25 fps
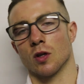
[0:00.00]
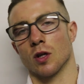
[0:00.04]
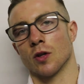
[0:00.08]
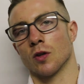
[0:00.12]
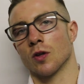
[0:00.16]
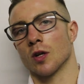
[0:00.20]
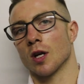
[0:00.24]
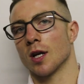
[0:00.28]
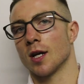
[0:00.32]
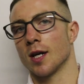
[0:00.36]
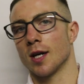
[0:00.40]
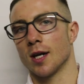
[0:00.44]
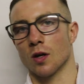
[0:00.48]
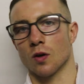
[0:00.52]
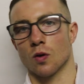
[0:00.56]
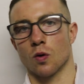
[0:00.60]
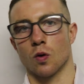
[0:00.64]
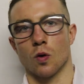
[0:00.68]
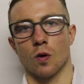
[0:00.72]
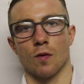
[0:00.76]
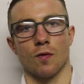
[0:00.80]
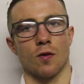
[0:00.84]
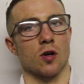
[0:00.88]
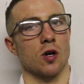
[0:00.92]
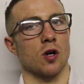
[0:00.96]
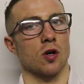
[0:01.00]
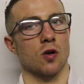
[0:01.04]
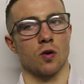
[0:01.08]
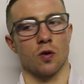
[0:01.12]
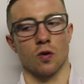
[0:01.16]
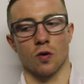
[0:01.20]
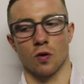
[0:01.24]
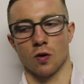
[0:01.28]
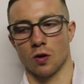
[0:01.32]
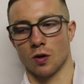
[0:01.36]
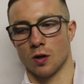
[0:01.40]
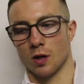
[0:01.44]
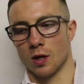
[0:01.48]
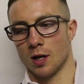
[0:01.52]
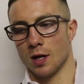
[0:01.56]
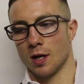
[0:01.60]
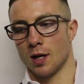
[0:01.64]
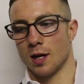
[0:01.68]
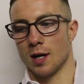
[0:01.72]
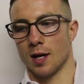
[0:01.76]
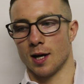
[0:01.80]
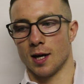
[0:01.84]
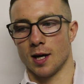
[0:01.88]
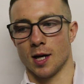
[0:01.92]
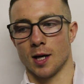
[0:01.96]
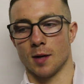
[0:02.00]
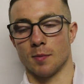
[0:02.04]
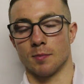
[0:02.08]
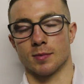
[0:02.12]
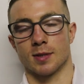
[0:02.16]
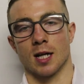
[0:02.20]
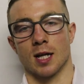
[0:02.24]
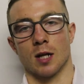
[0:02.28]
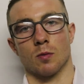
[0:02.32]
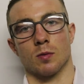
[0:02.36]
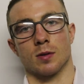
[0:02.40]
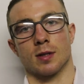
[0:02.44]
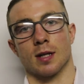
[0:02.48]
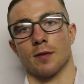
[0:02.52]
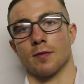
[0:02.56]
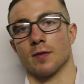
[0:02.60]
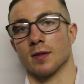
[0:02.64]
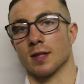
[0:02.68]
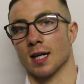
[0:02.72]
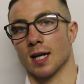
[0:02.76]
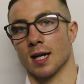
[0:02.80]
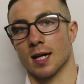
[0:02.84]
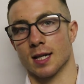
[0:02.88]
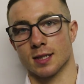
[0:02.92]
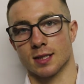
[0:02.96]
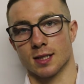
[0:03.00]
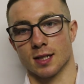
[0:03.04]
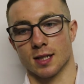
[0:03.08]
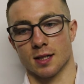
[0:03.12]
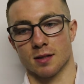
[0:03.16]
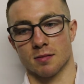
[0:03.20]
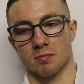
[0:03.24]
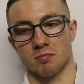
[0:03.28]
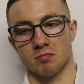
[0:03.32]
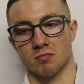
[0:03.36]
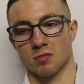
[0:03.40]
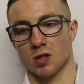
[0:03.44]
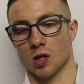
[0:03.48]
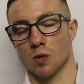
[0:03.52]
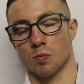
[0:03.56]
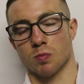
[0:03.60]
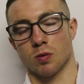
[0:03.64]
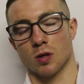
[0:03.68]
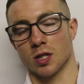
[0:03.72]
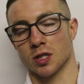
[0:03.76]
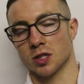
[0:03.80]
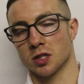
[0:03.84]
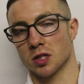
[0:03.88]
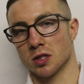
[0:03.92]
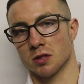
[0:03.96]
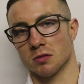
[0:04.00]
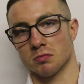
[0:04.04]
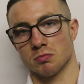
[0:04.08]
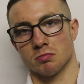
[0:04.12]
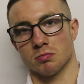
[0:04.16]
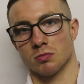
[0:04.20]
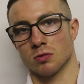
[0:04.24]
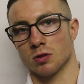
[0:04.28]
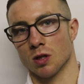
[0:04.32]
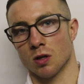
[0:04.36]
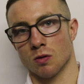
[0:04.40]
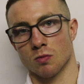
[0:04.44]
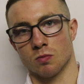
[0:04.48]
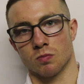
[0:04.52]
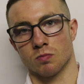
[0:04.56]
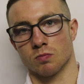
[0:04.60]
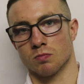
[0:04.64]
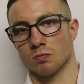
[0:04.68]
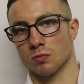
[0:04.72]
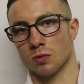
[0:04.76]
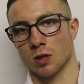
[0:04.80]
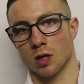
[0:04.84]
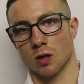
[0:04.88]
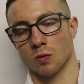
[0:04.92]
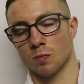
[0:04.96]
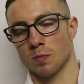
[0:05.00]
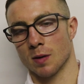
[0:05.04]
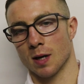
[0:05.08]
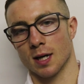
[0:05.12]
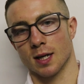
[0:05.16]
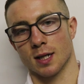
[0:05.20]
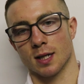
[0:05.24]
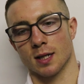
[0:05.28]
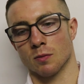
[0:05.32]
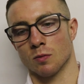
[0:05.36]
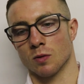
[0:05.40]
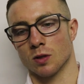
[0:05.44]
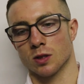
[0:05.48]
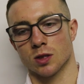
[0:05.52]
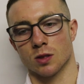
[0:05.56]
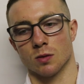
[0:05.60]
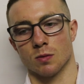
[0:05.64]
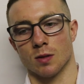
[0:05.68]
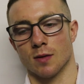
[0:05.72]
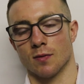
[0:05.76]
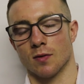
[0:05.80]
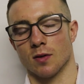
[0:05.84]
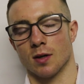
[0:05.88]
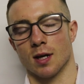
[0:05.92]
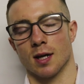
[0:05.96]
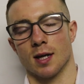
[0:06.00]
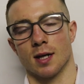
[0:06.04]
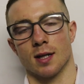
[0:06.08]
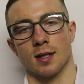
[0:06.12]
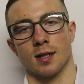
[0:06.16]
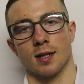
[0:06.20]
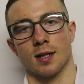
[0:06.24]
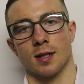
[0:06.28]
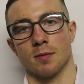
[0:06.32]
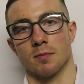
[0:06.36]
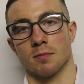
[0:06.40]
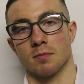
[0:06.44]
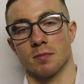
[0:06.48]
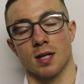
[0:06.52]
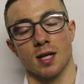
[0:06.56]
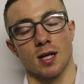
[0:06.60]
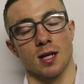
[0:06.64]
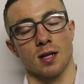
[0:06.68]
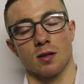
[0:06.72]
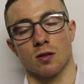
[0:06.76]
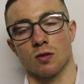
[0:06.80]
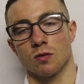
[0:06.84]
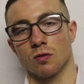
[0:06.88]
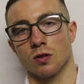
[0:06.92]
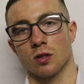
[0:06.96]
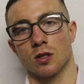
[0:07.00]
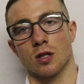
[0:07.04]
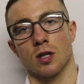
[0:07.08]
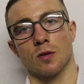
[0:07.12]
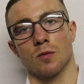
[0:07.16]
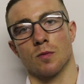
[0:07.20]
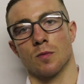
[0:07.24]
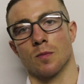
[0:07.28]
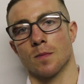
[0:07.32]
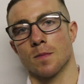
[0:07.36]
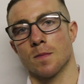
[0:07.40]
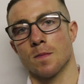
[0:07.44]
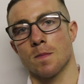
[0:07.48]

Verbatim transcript: another learning curve, I got cut, um, dealt with that fantastic, no pressure, no, no panicking whatsoever, and um, yeah, good to go.